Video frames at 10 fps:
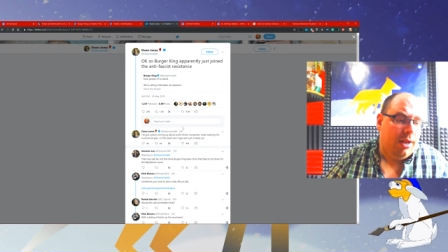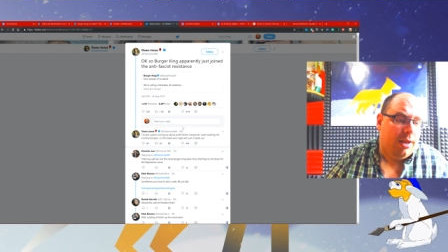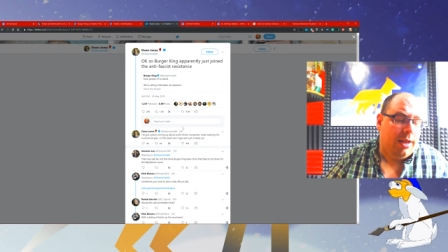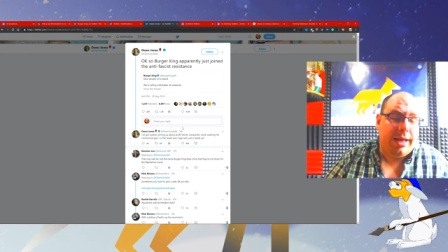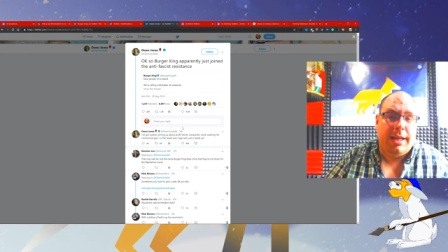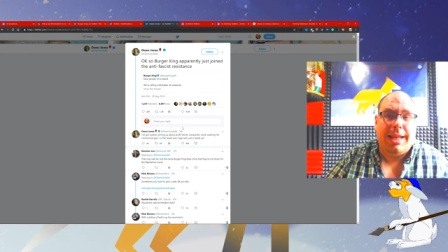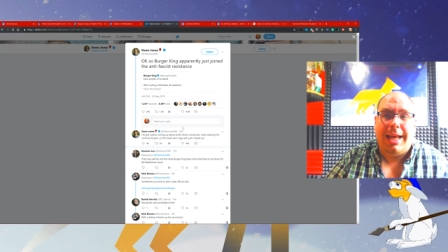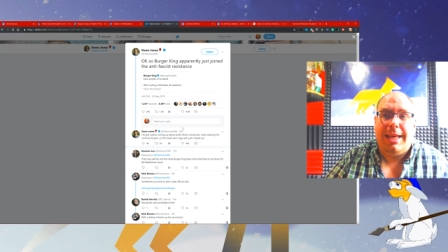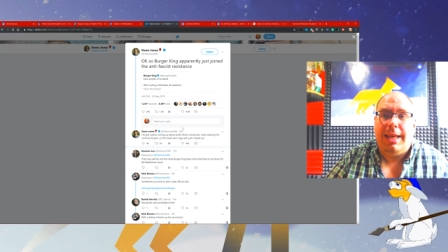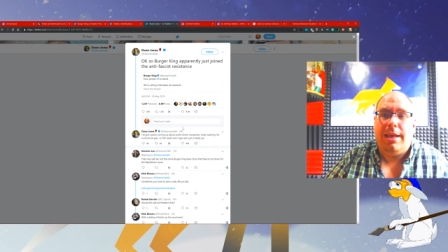like
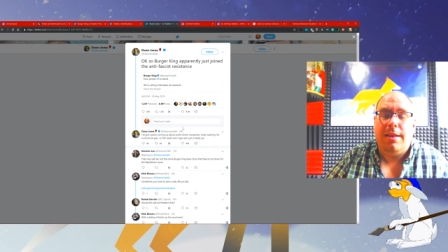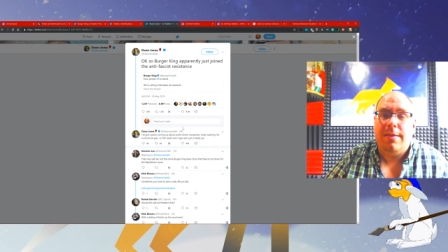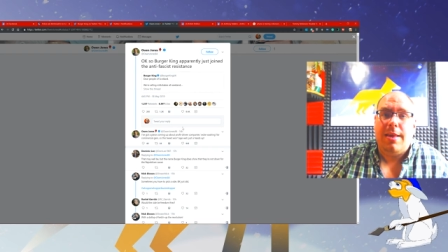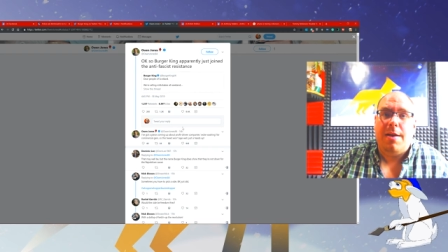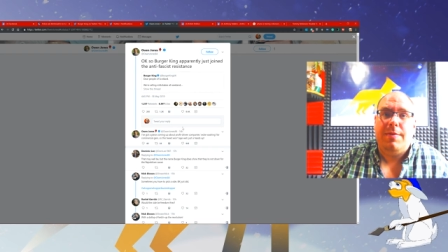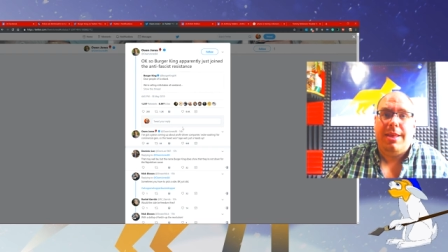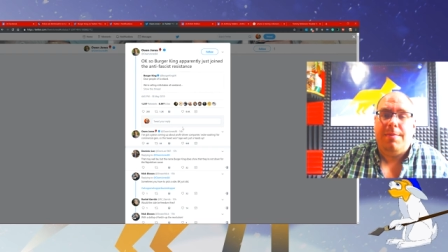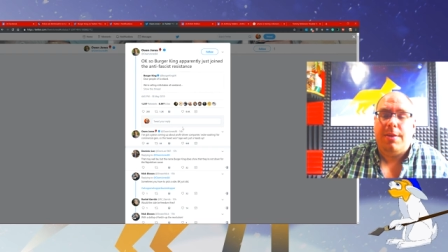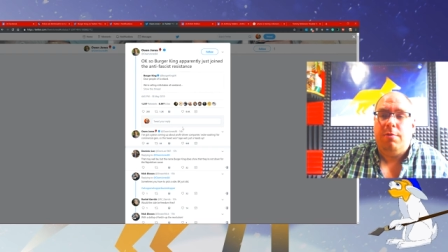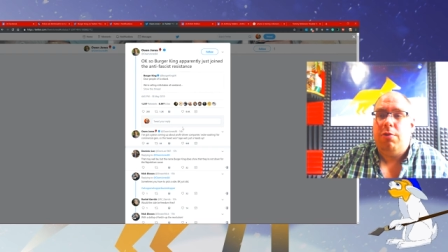attacking
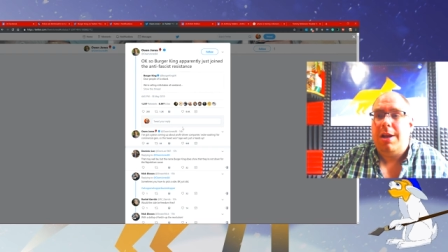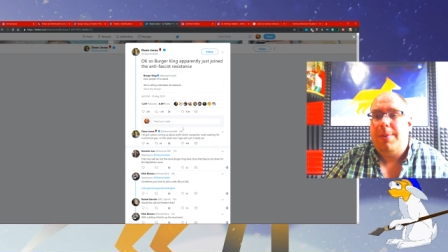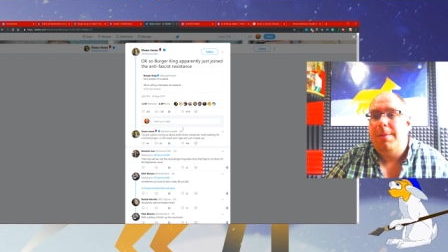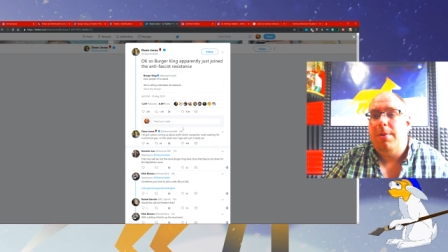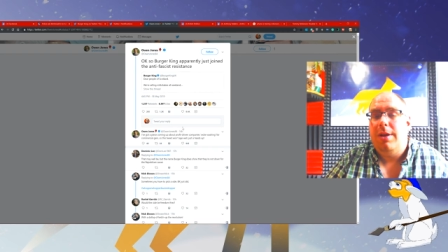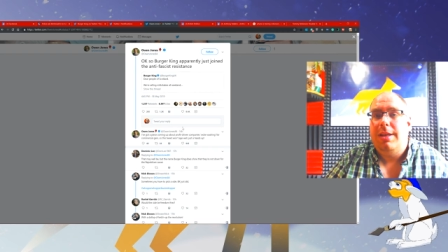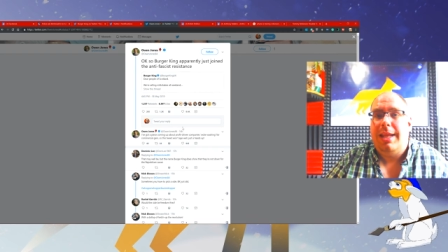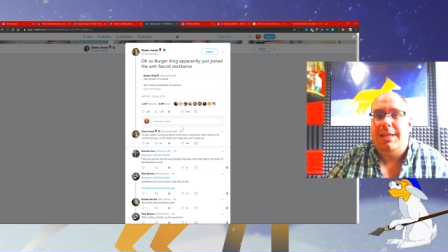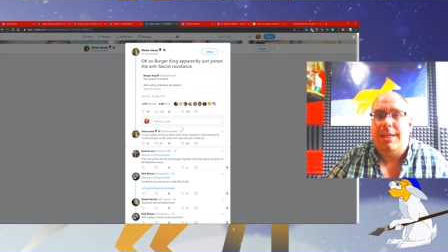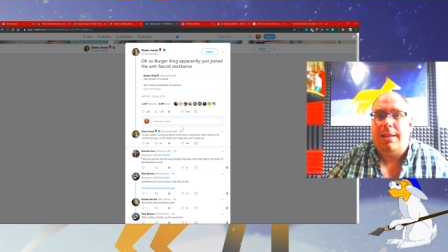conservatives and right wing
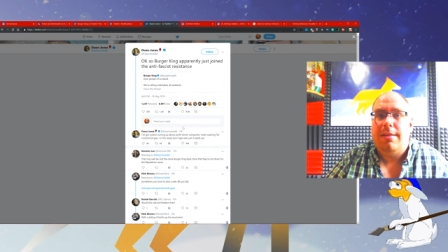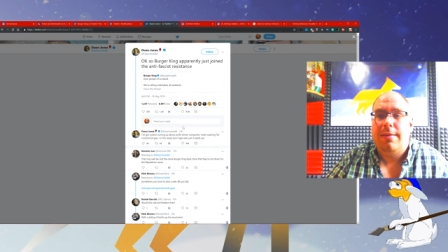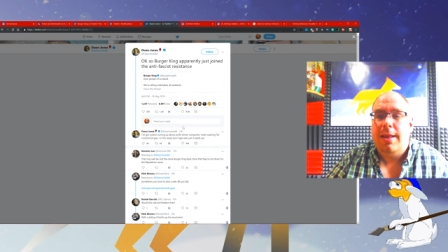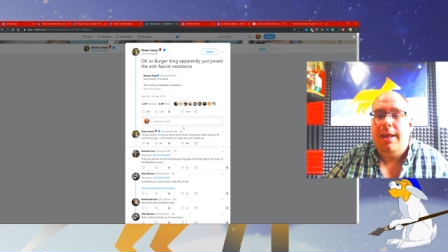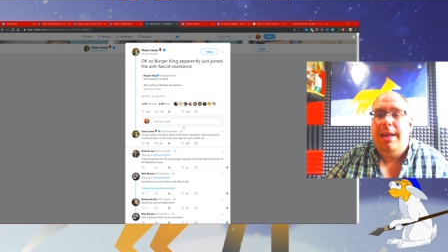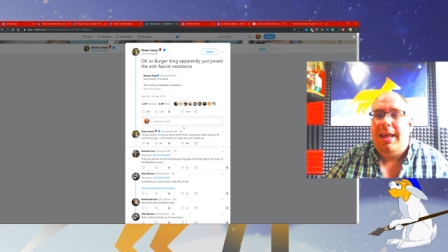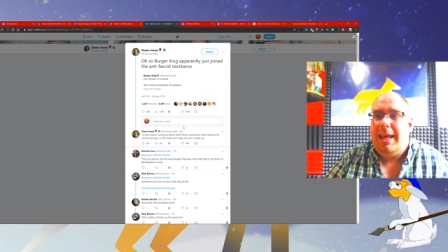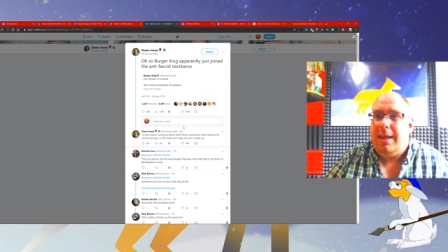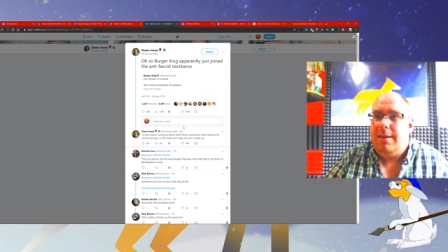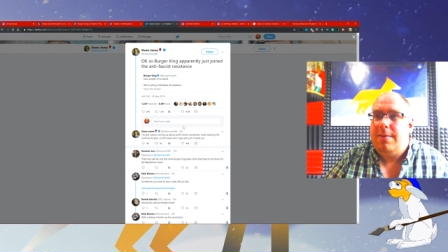politicians
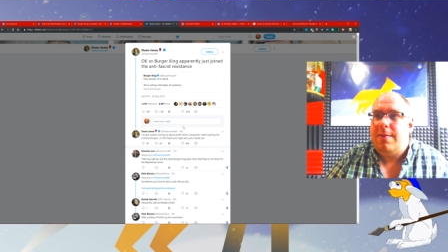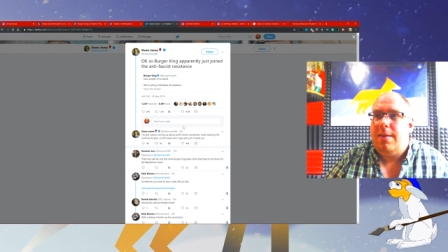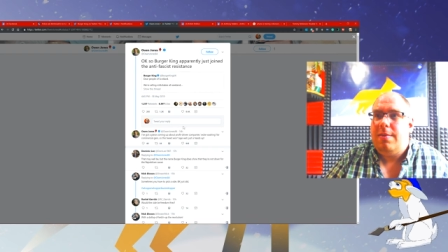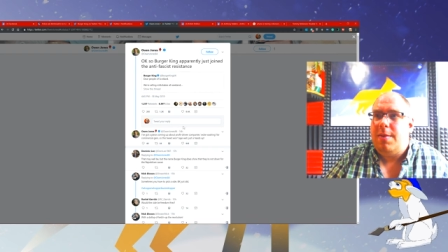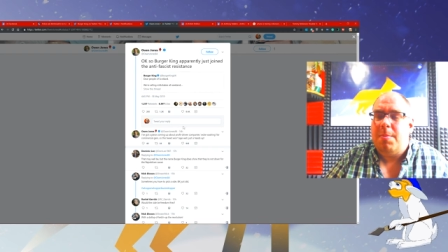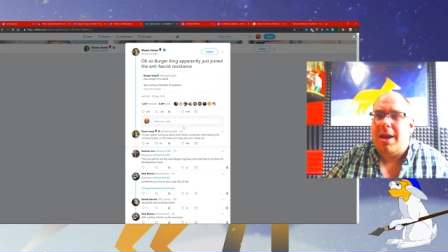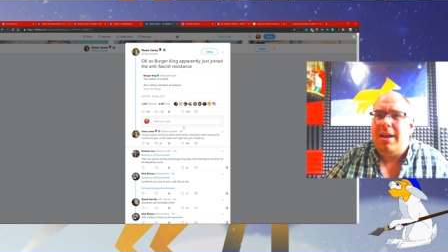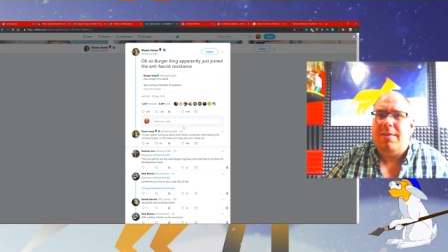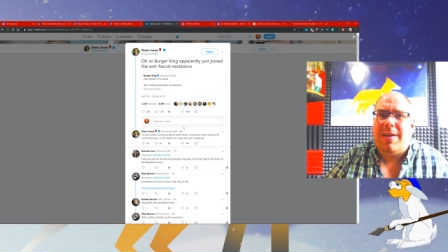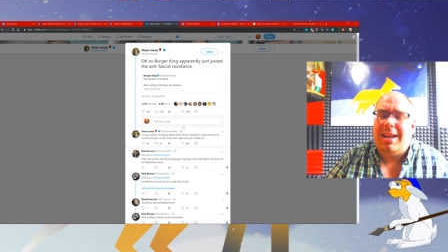is some
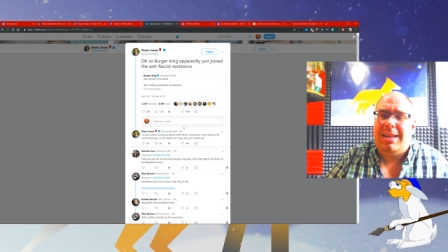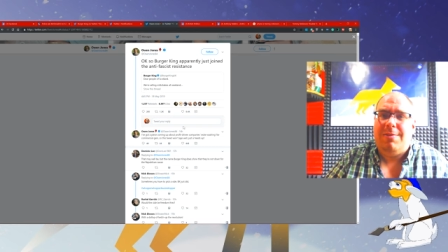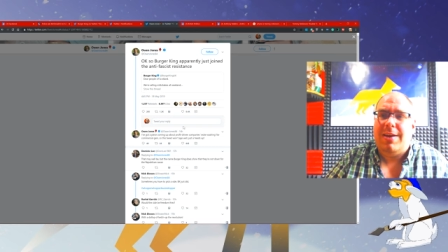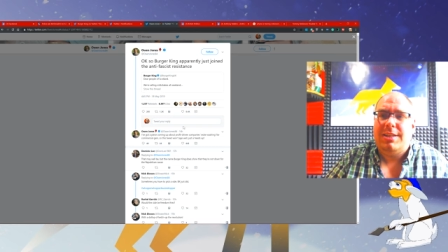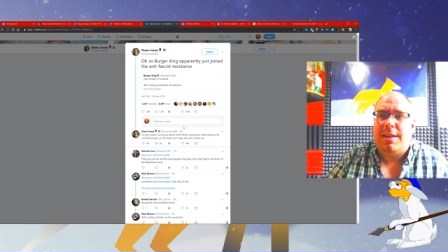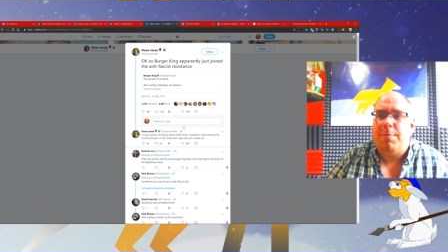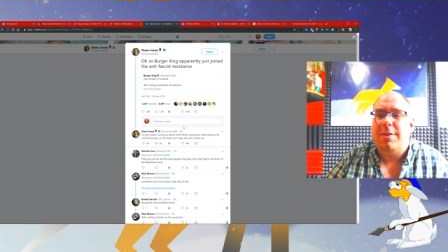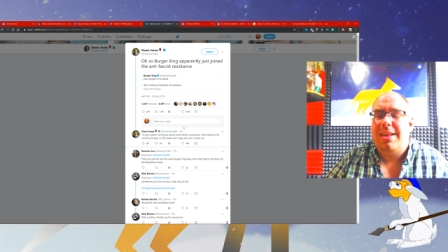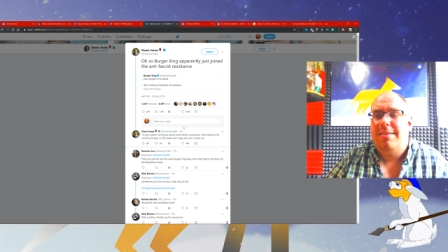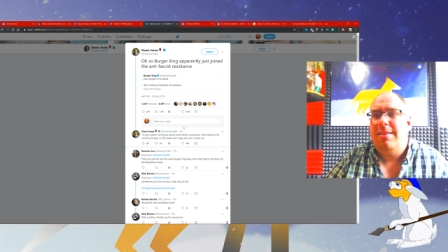kind of anti fascist
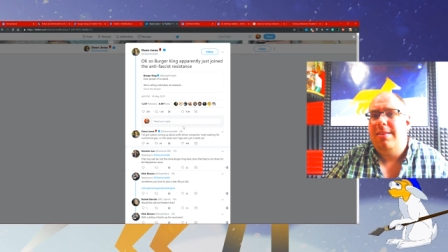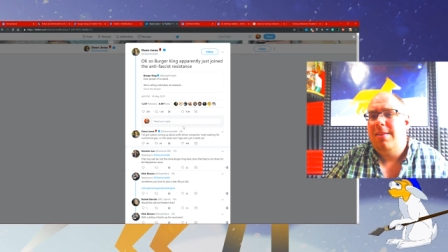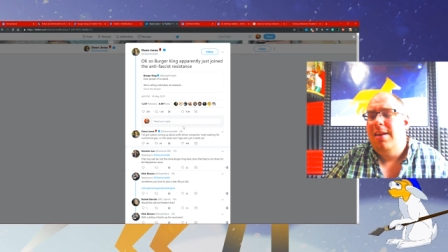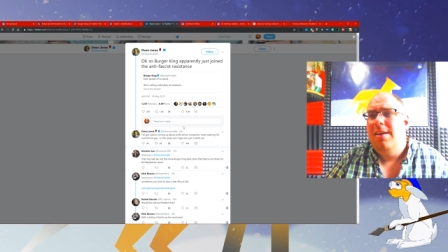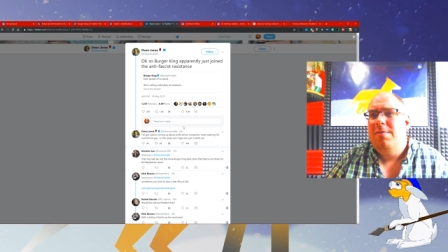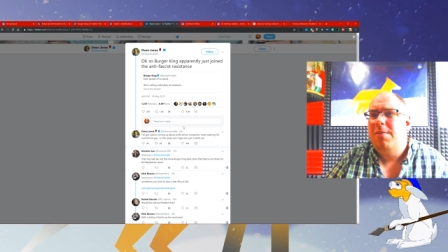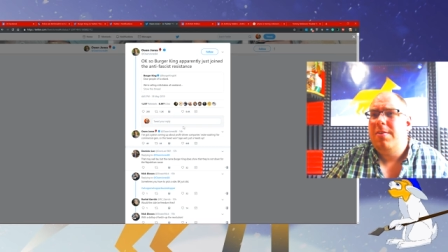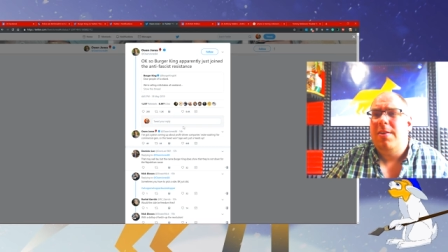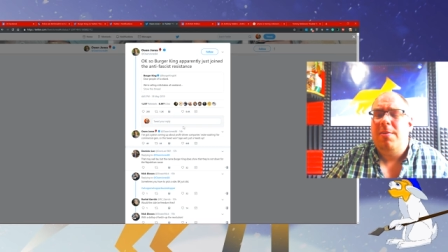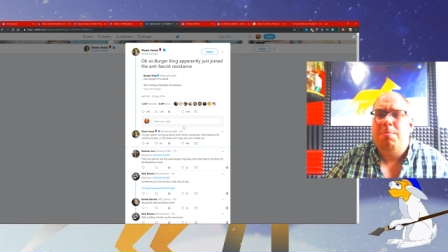resistance. There
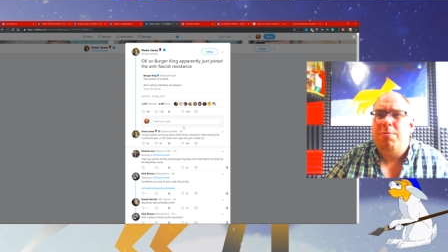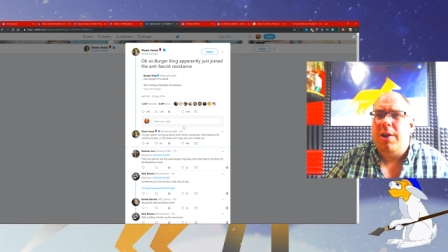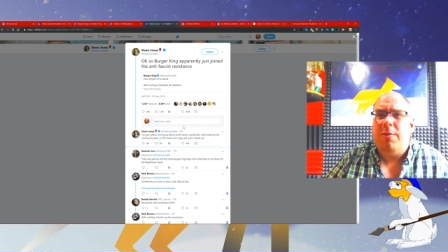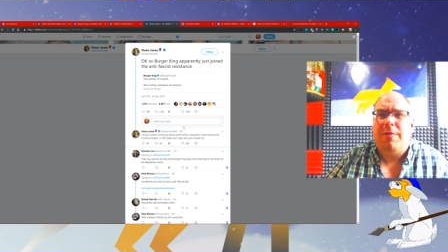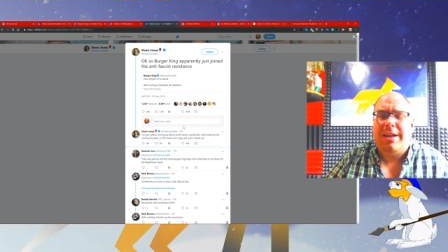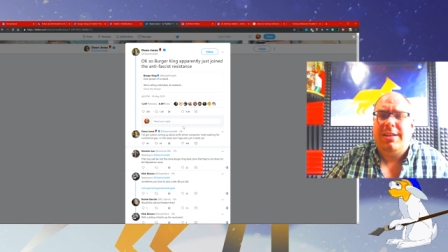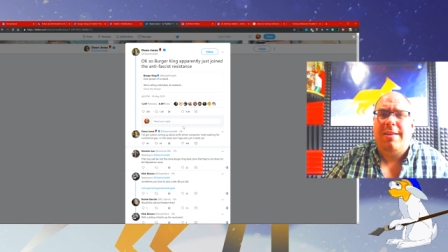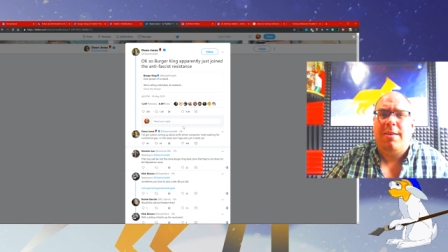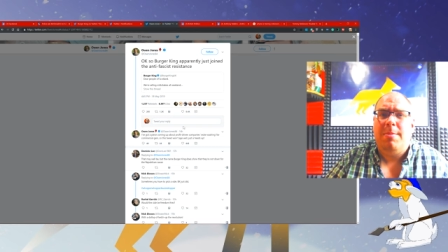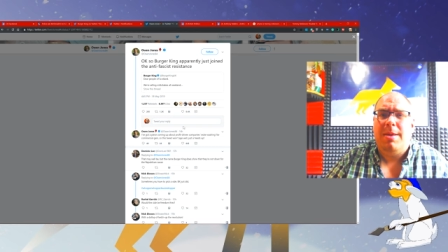is no real
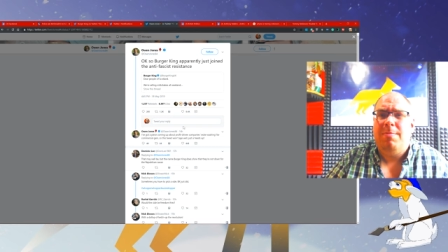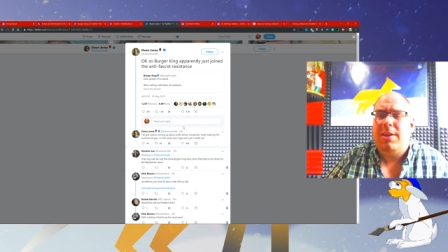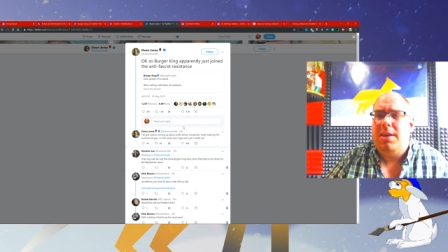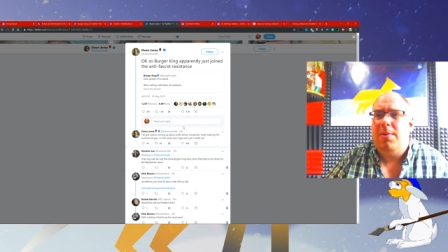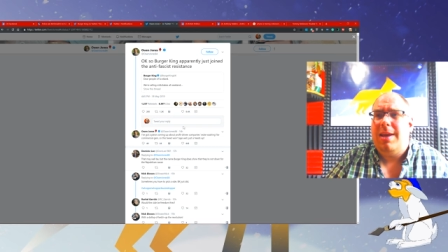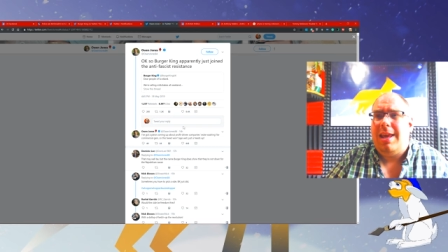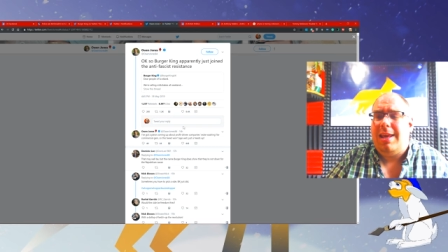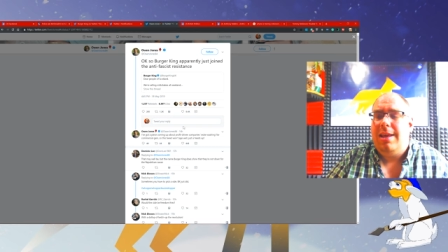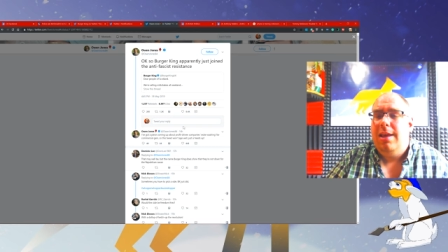fascism in the UK.